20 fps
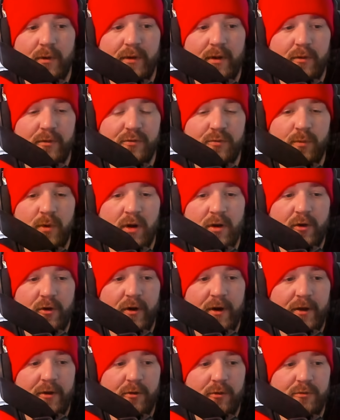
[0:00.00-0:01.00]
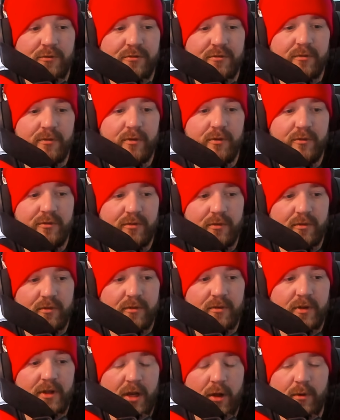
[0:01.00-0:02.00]
There was one guy who's
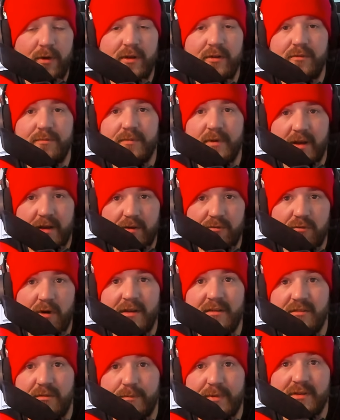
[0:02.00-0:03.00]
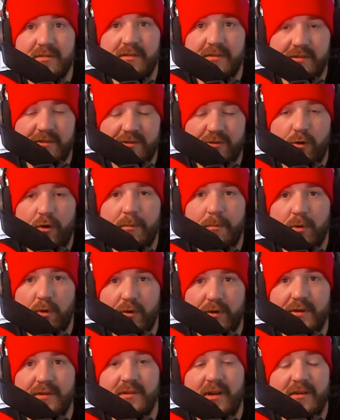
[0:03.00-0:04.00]
you know, he runs a business, he's got
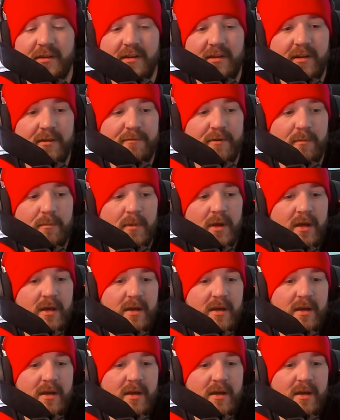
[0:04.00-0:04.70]
employees underneath him,